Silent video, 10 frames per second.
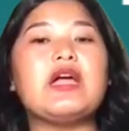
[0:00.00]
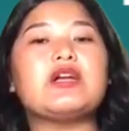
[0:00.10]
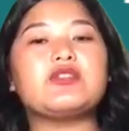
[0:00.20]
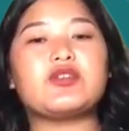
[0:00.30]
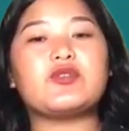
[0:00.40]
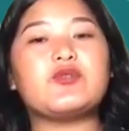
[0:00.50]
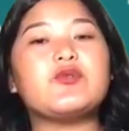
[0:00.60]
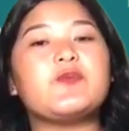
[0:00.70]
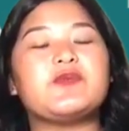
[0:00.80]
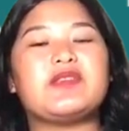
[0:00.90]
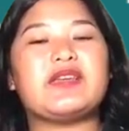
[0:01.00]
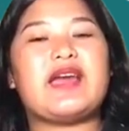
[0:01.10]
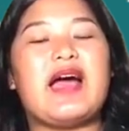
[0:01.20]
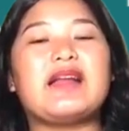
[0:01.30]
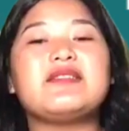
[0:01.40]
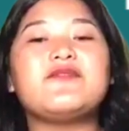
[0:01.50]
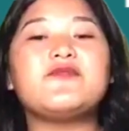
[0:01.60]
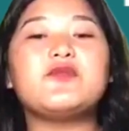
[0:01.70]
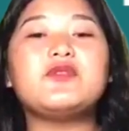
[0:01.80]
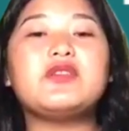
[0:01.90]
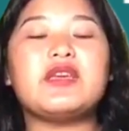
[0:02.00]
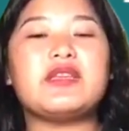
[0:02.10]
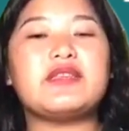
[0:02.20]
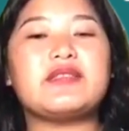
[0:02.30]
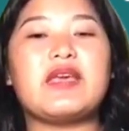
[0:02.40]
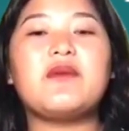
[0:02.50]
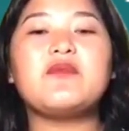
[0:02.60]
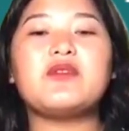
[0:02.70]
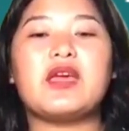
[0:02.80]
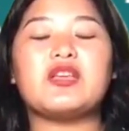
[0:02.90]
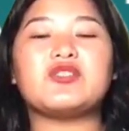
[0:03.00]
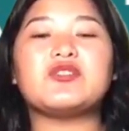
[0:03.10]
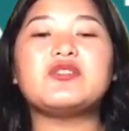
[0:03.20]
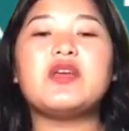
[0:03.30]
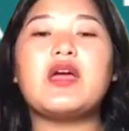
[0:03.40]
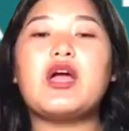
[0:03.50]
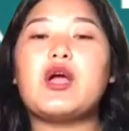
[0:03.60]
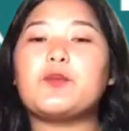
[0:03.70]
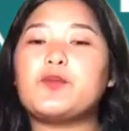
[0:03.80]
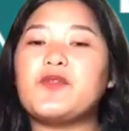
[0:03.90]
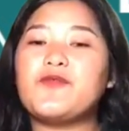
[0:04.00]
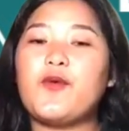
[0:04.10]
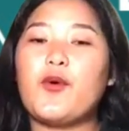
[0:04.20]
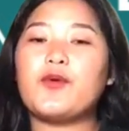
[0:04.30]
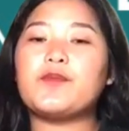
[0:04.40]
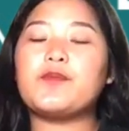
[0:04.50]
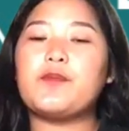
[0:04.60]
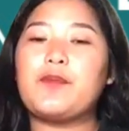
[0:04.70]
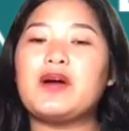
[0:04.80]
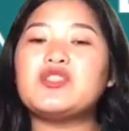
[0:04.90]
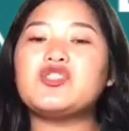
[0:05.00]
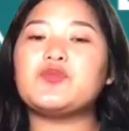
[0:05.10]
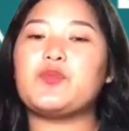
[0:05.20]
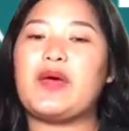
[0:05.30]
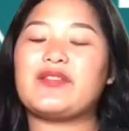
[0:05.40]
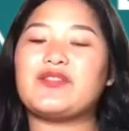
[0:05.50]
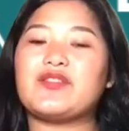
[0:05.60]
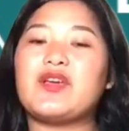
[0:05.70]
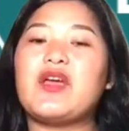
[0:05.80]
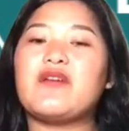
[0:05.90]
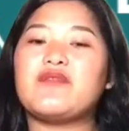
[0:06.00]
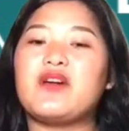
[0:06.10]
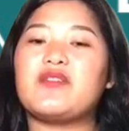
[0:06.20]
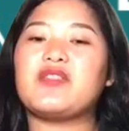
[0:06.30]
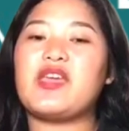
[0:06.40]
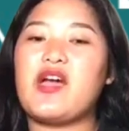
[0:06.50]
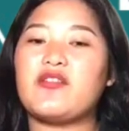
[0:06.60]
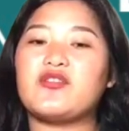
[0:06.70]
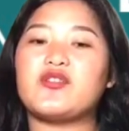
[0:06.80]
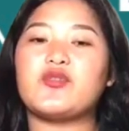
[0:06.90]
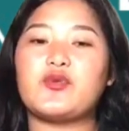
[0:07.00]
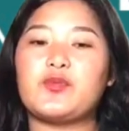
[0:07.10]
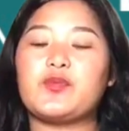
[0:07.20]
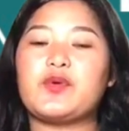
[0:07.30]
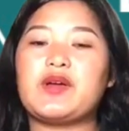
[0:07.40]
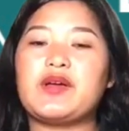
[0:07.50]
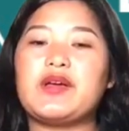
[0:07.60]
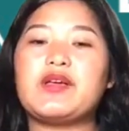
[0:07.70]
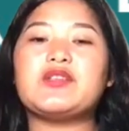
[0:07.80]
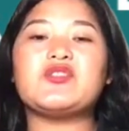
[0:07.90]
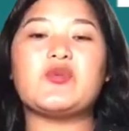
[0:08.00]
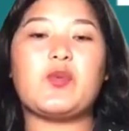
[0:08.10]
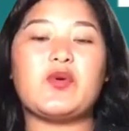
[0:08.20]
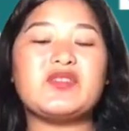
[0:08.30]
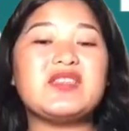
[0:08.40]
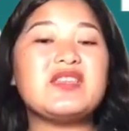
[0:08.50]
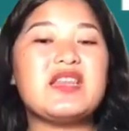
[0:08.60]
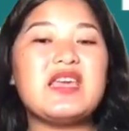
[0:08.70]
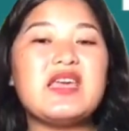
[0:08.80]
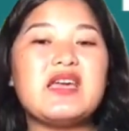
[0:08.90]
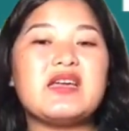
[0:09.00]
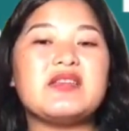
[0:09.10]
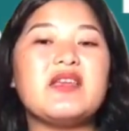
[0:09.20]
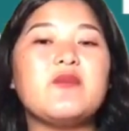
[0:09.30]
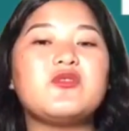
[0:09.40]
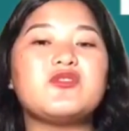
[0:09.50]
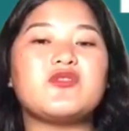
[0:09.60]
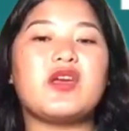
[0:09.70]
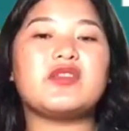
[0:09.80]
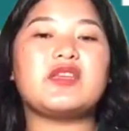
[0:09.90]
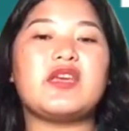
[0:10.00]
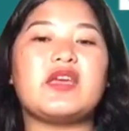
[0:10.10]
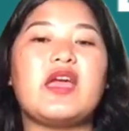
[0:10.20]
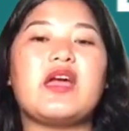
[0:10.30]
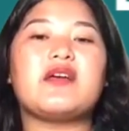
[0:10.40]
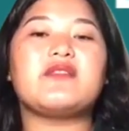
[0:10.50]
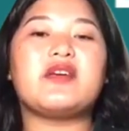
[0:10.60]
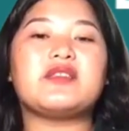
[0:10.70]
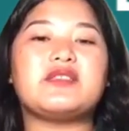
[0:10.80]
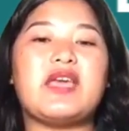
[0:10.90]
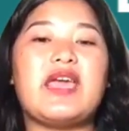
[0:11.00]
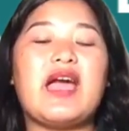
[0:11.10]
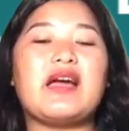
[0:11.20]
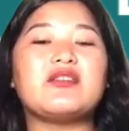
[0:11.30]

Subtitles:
The group that had the food in the same location performed much better than the other group, supposedly demonstrating that they had